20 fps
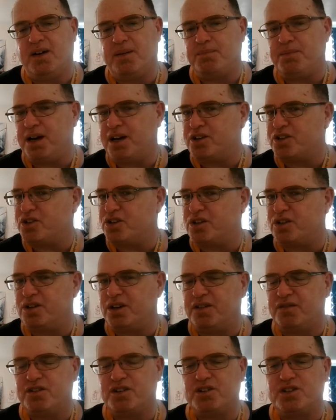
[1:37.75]
I'm not sure
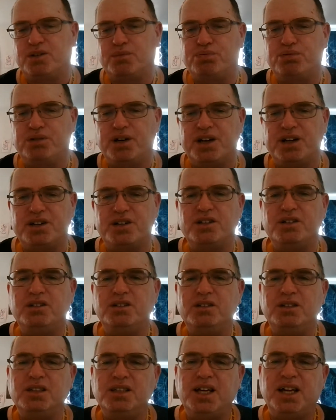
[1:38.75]
if there's a
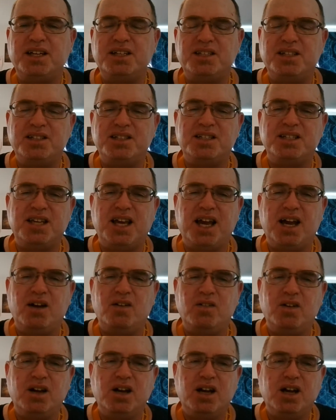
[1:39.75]
Predator license
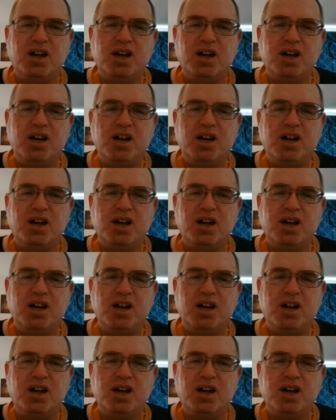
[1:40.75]
now